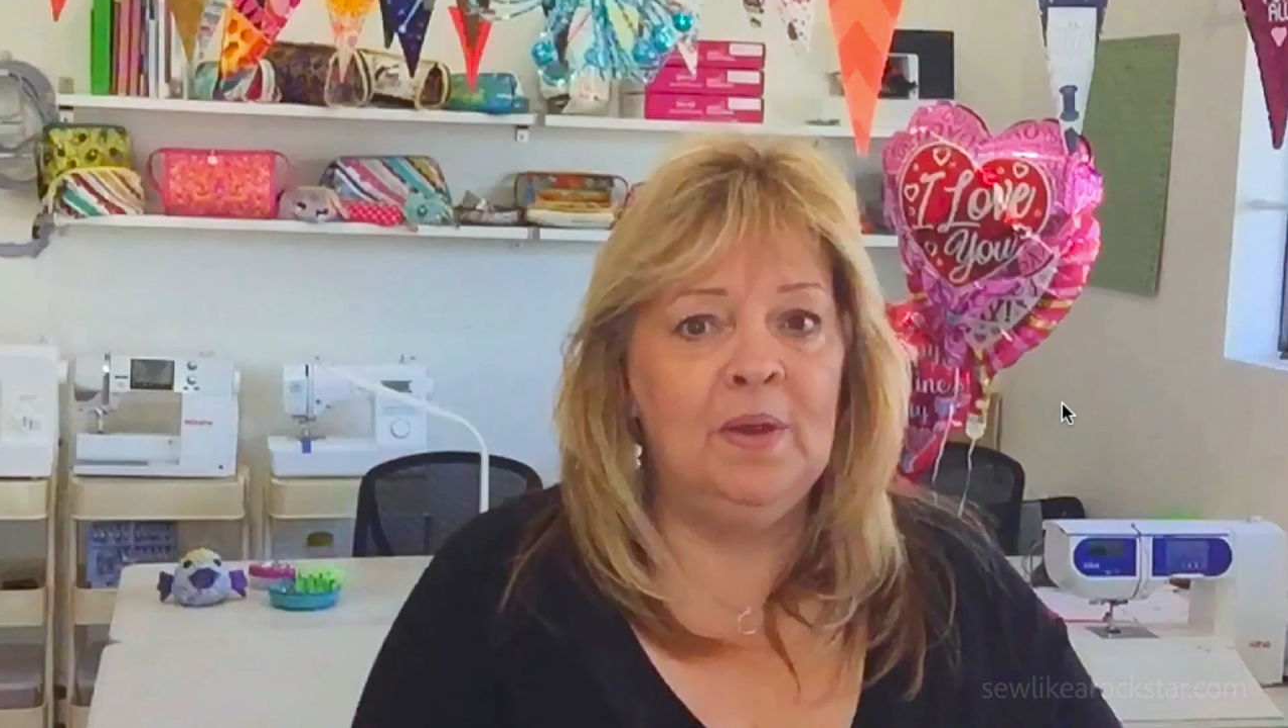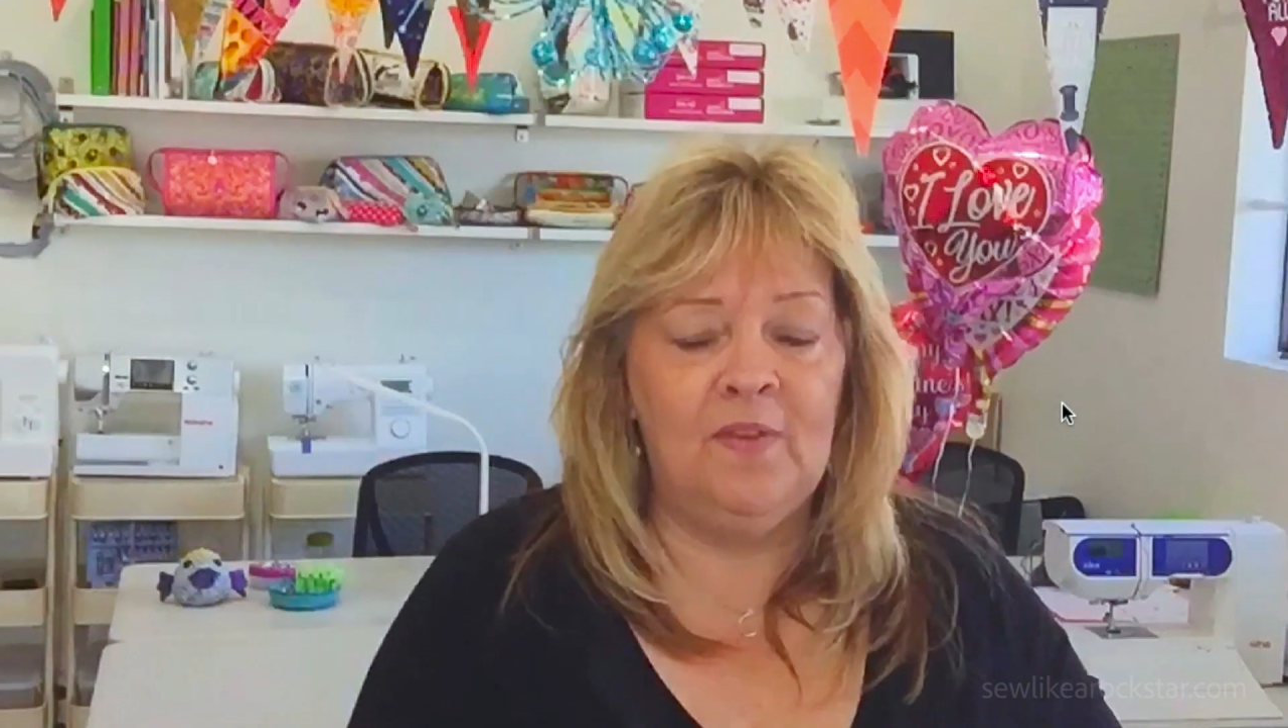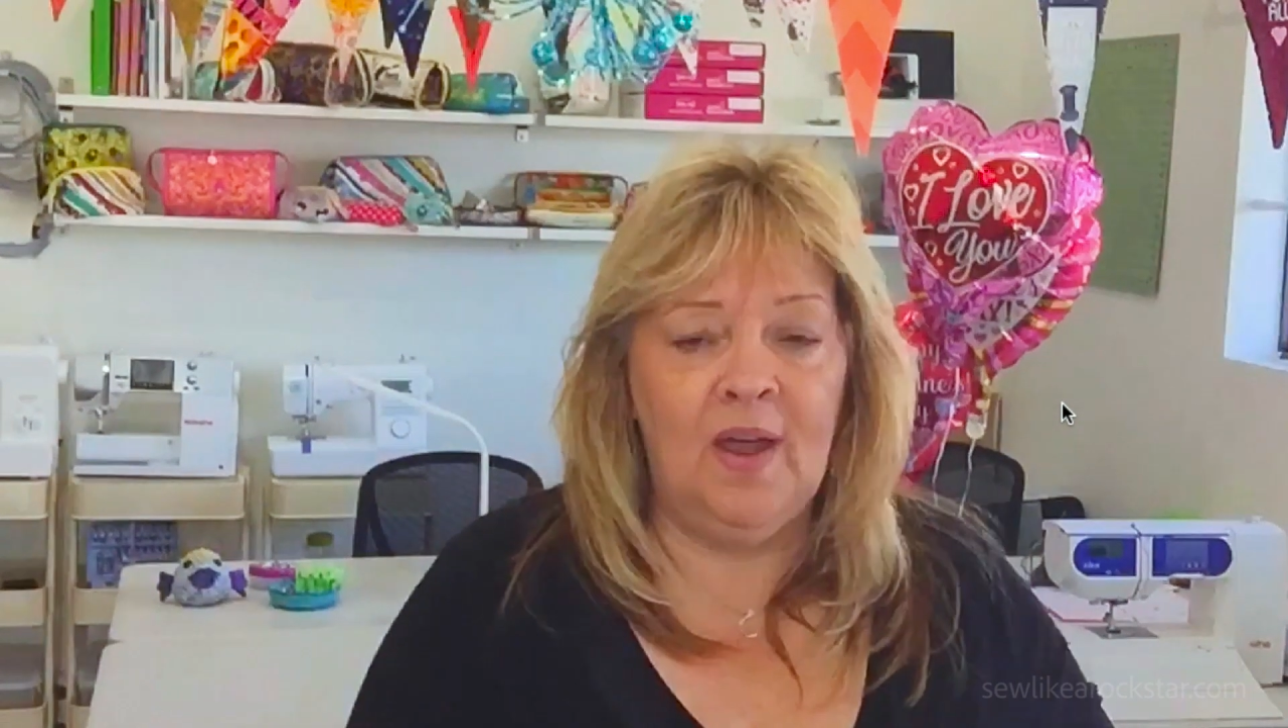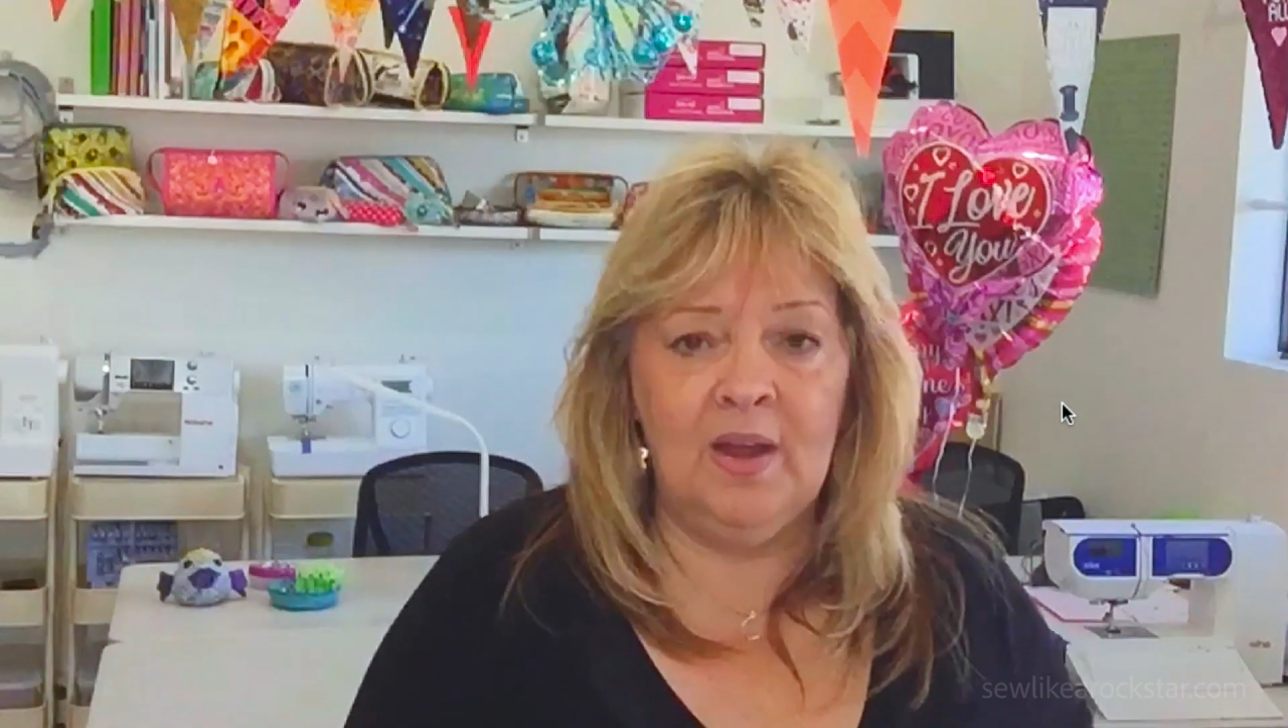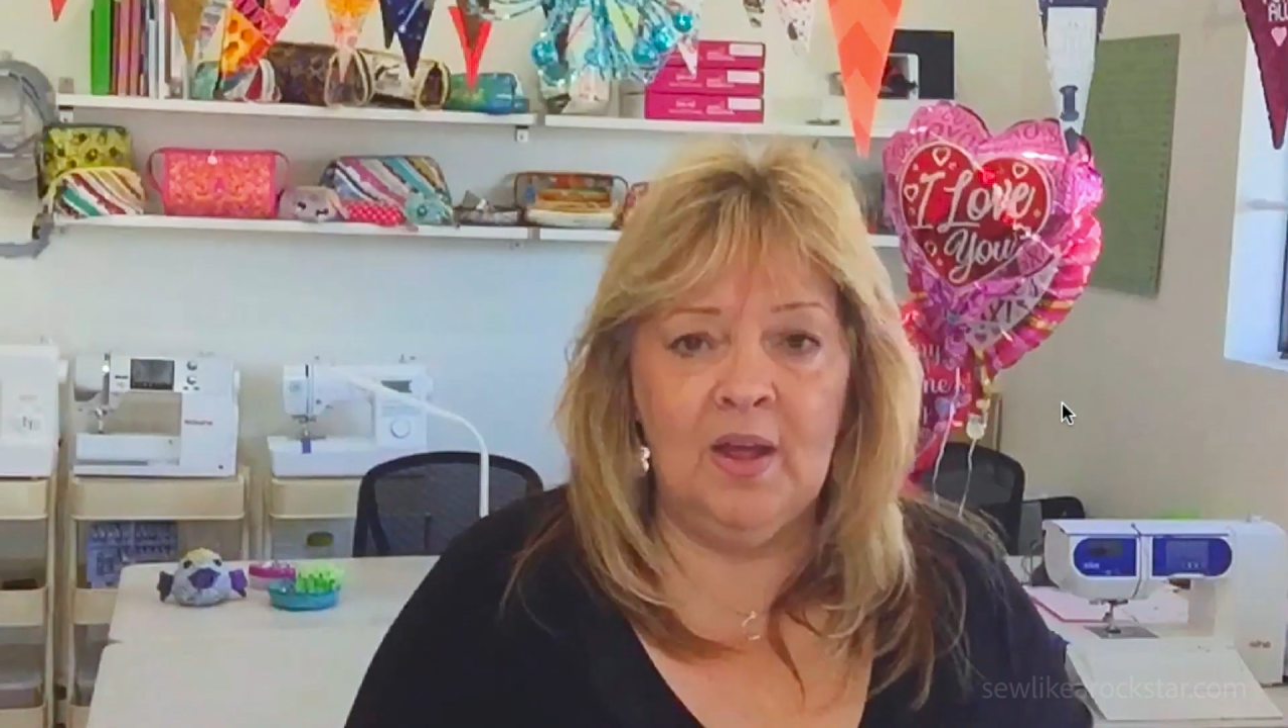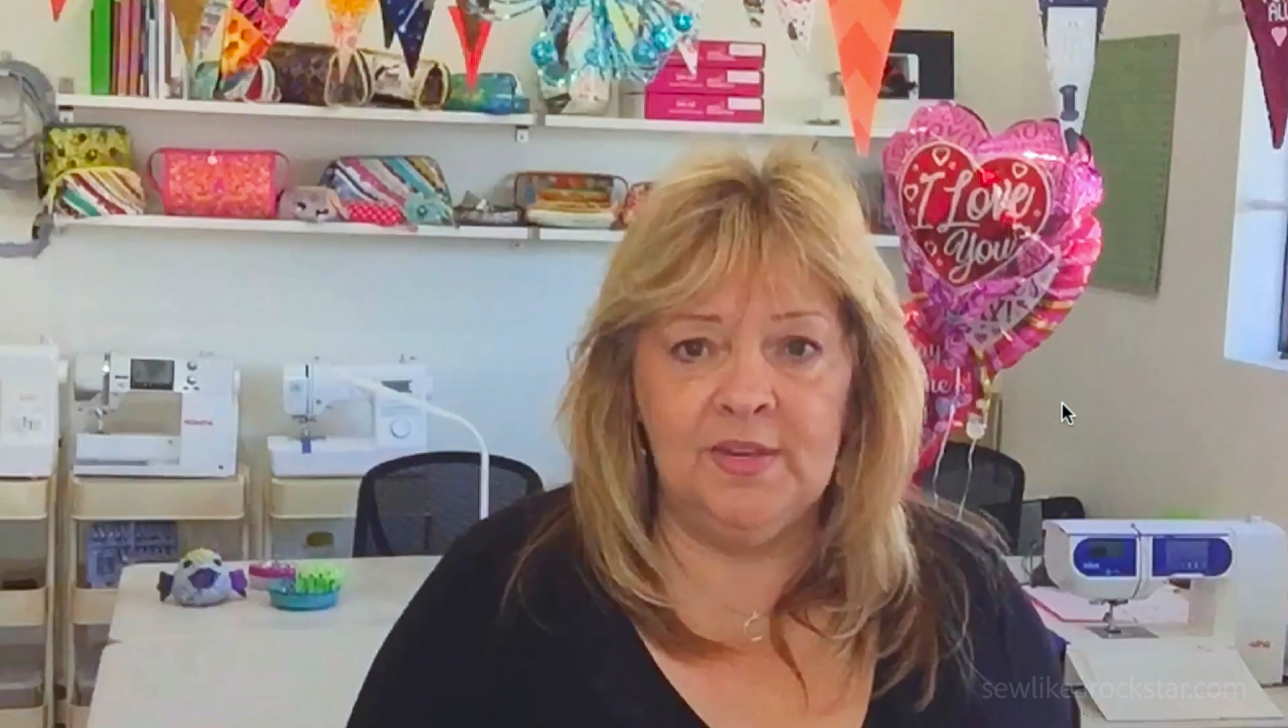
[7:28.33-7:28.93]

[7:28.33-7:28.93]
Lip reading: find out the